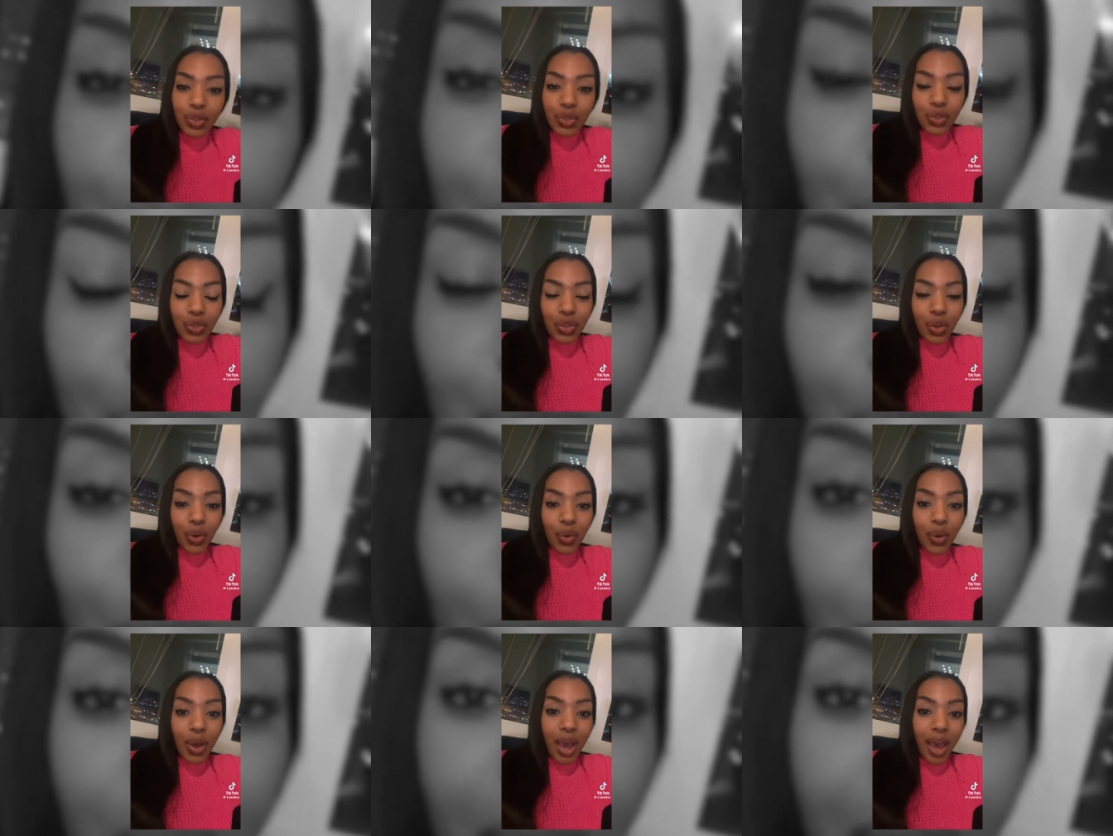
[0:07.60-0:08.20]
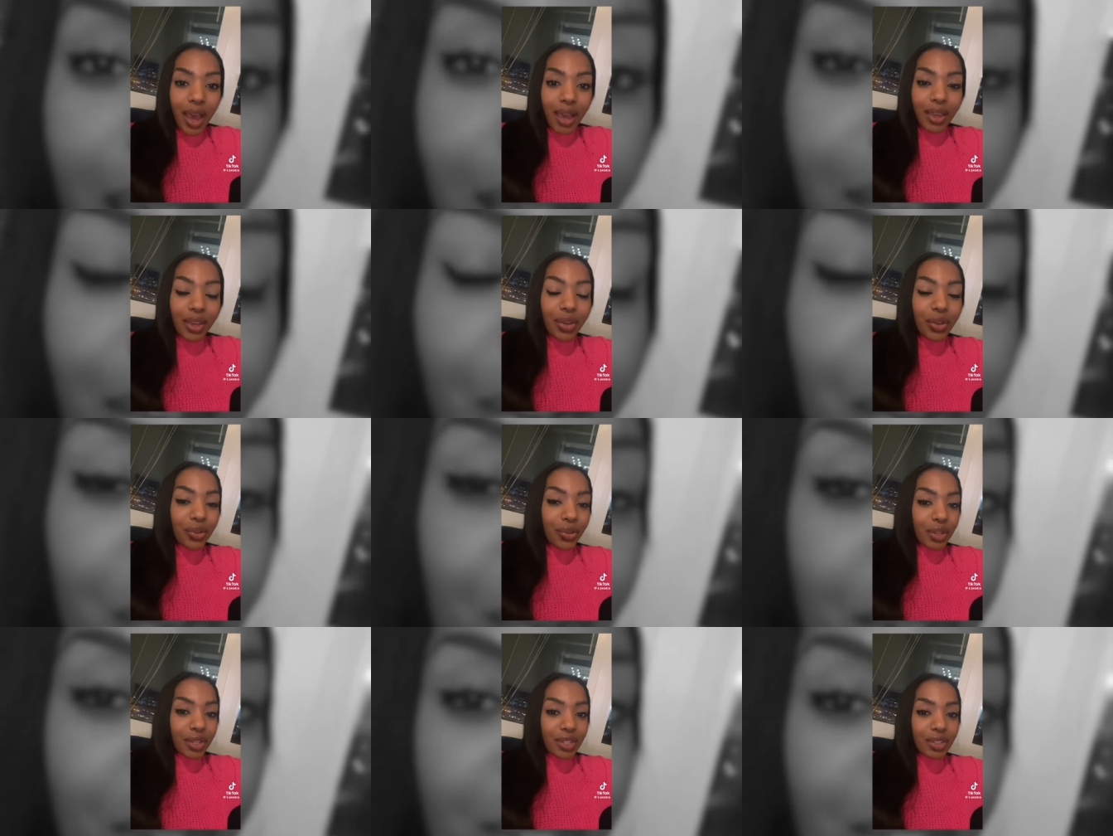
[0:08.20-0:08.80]
So I
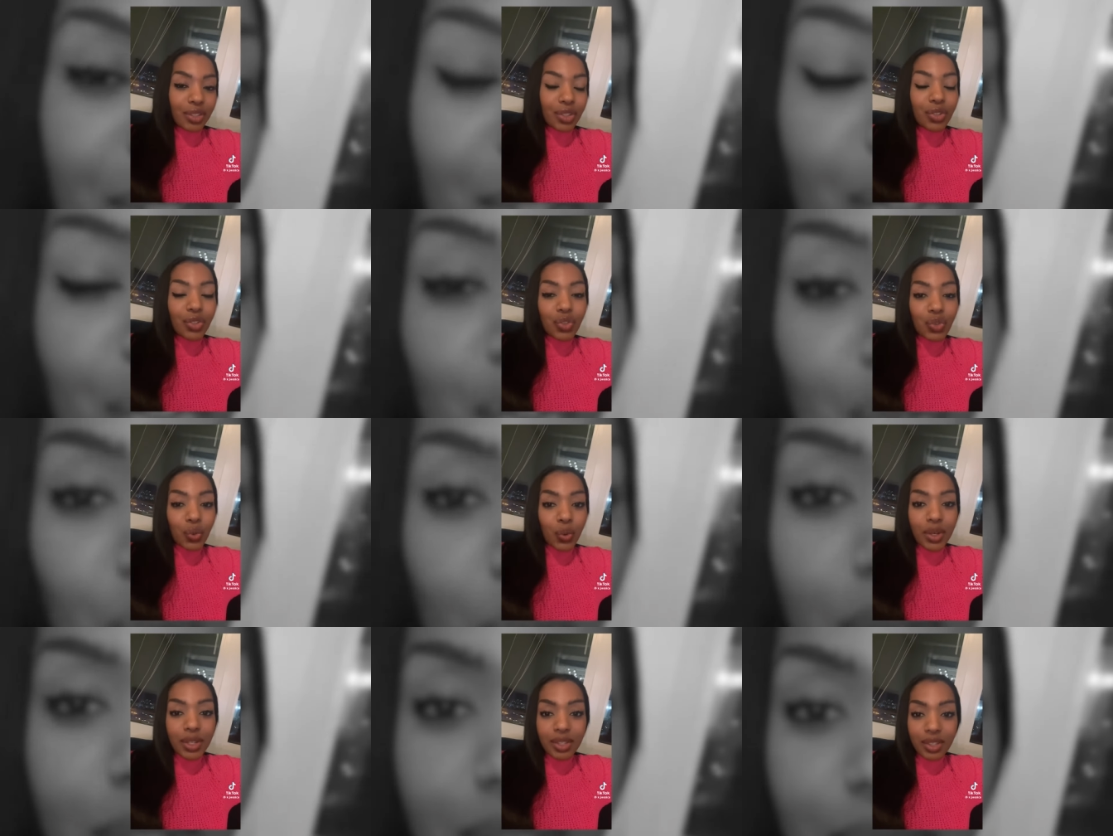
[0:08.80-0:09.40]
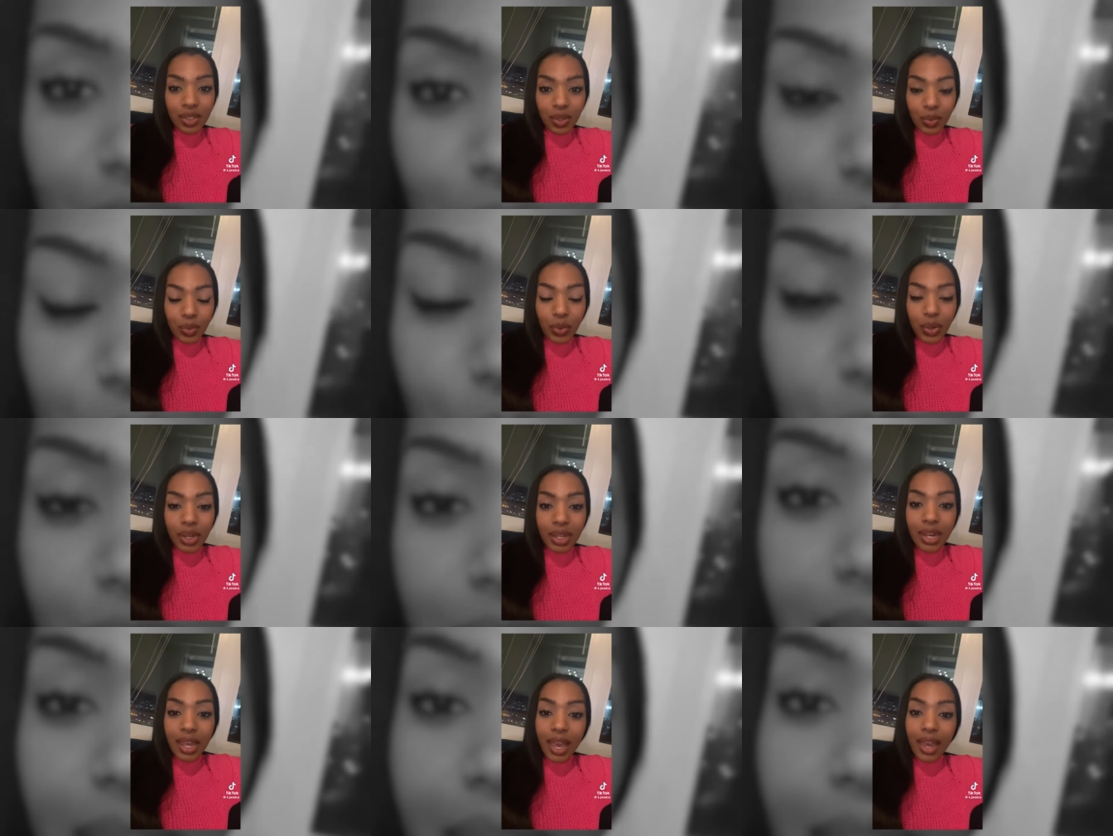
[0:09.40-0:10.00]
agreed to join
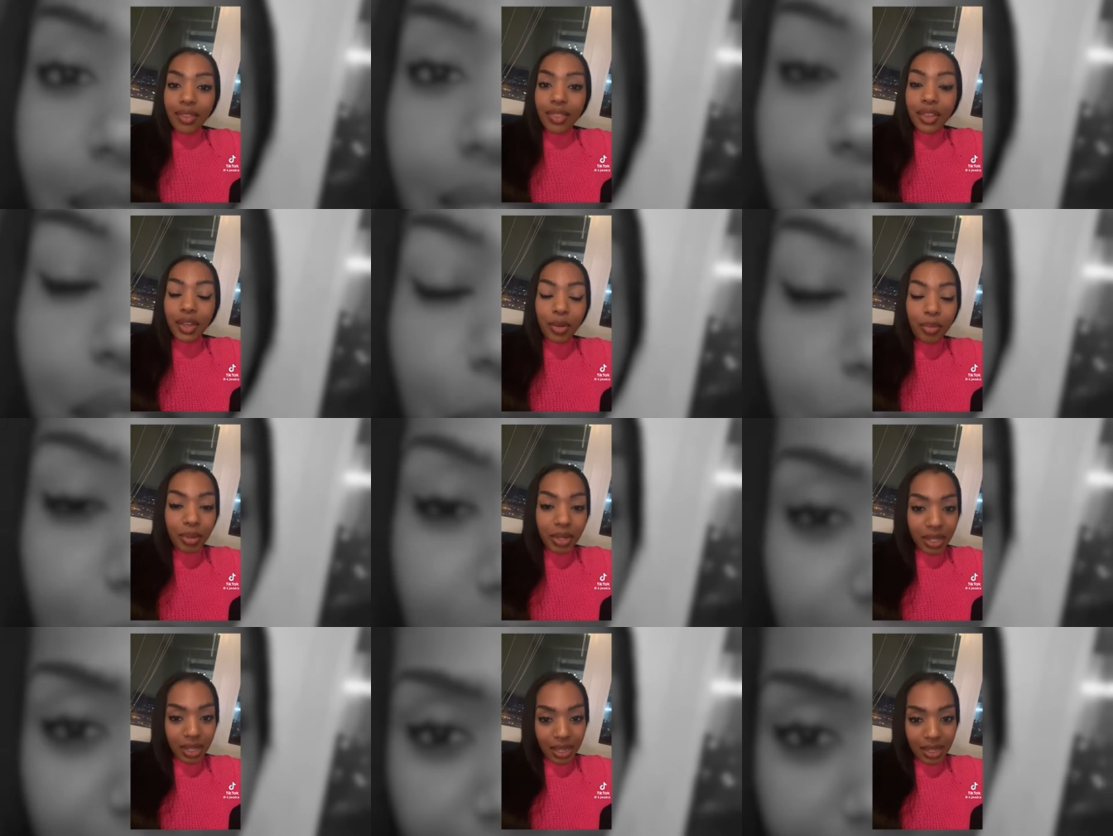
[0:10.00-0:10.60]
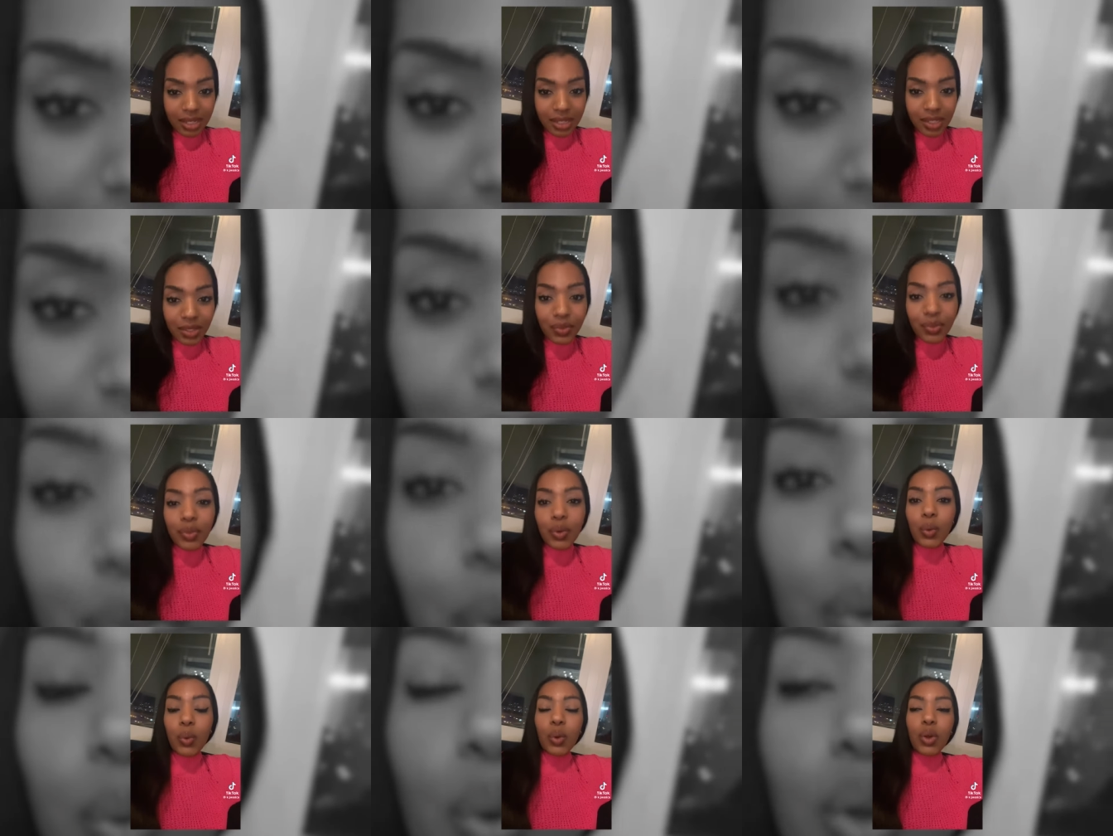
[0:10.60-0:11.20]
someone at their place
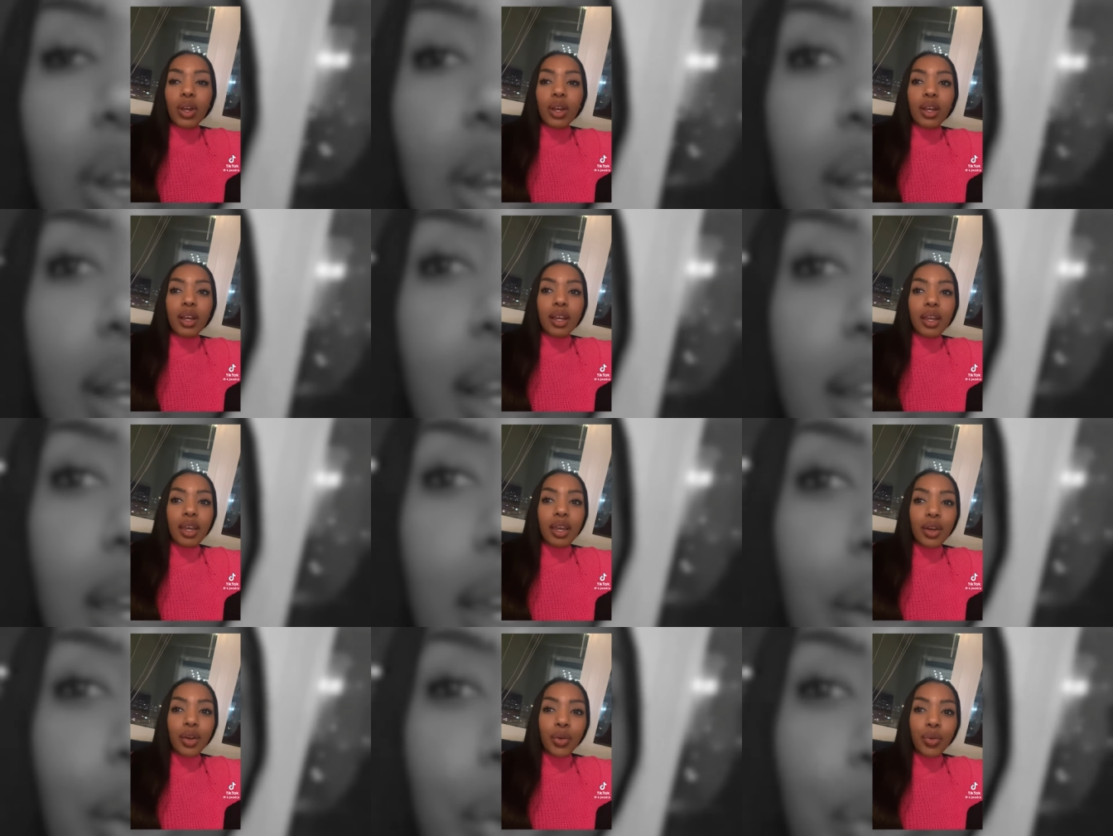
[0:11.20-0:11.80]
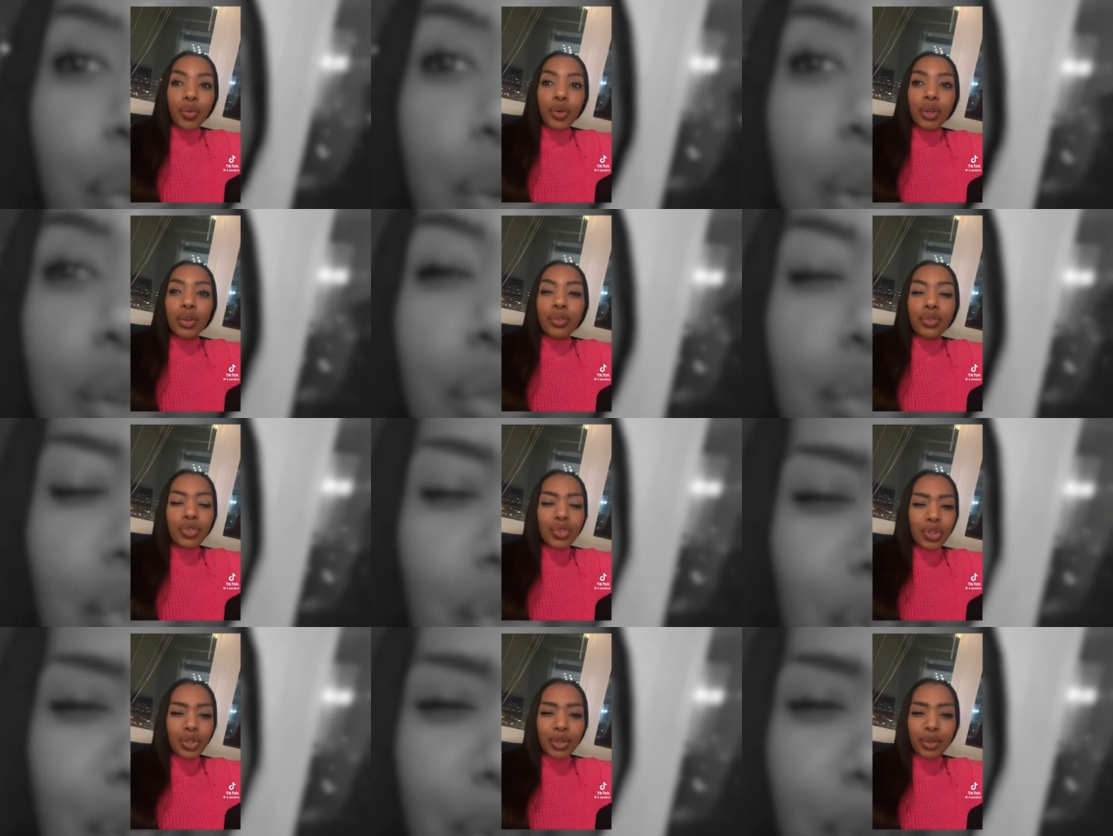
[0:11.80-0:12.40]
for a real
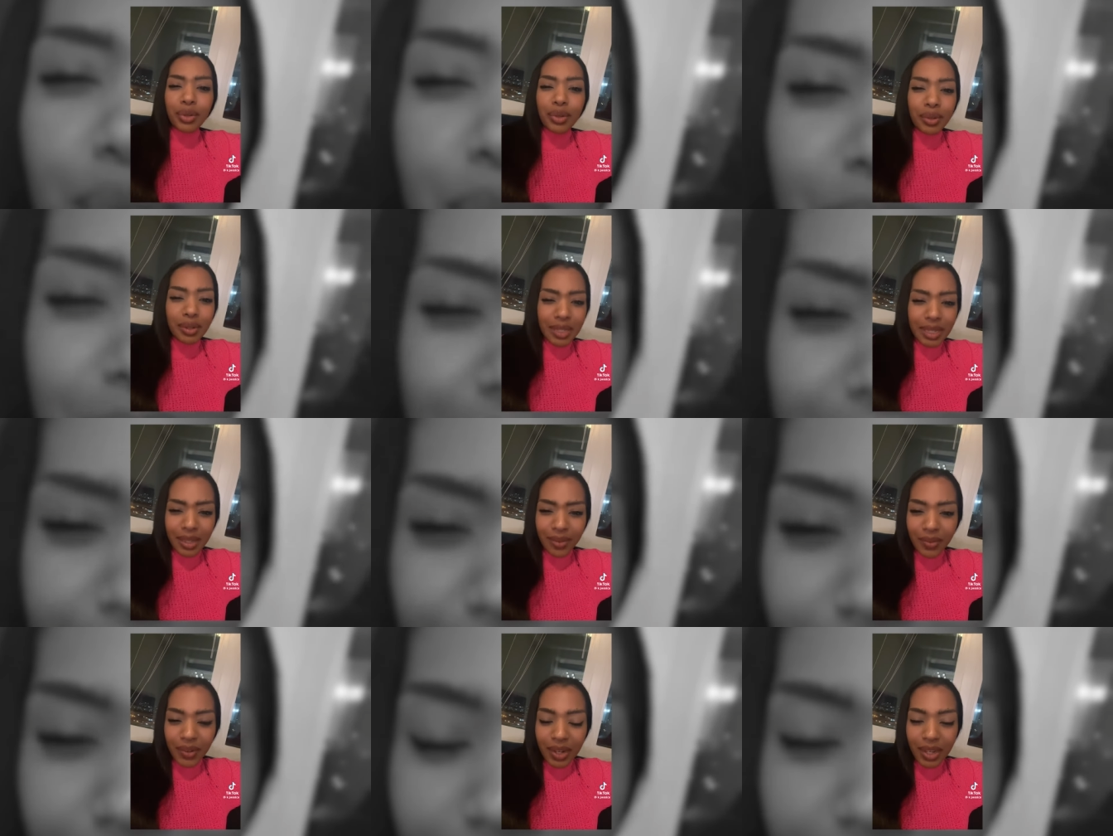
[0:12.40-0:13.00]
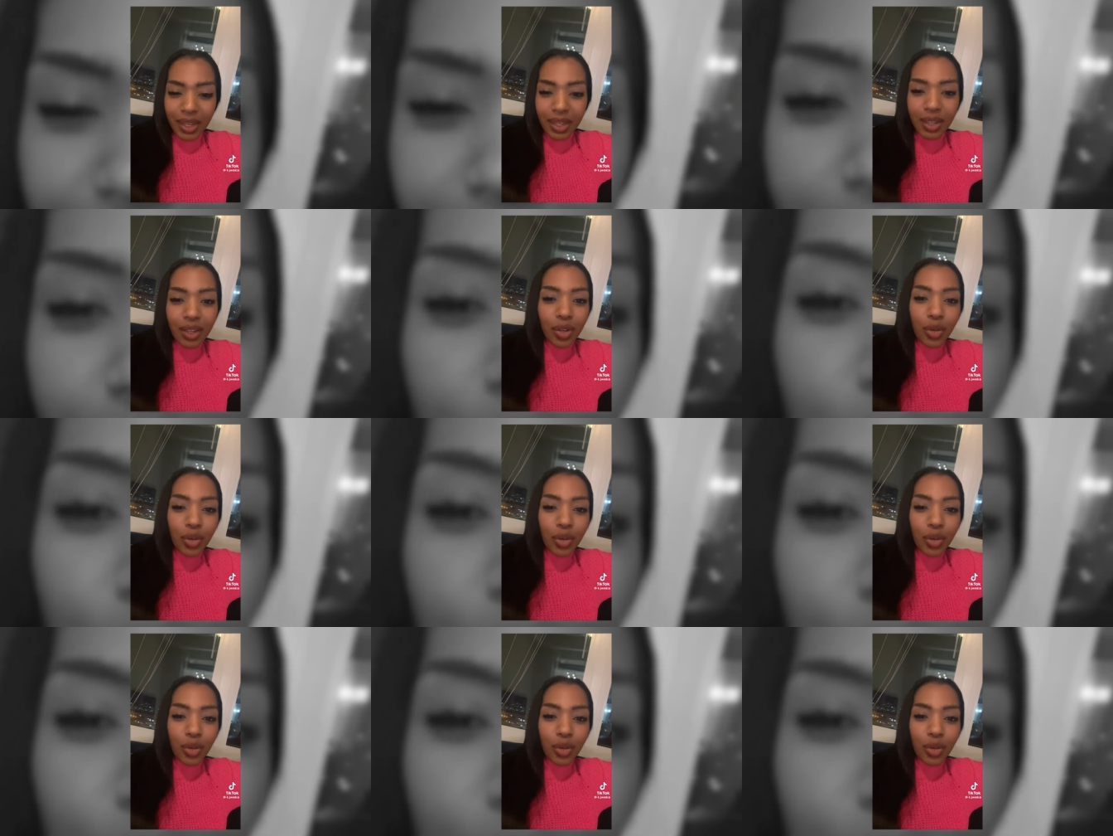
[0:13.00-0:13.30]
chill evening.